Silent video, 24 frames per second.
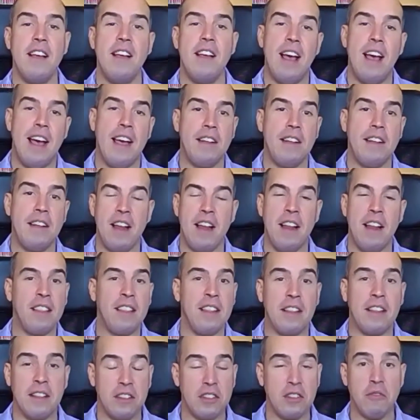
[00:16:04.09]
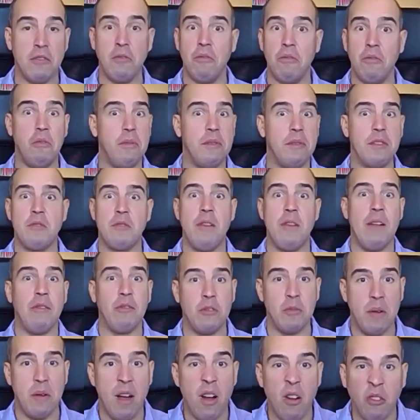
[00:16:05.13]
And I think the school almost ground
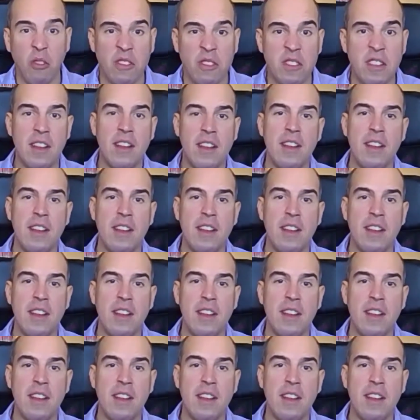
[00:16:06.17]
to a halt.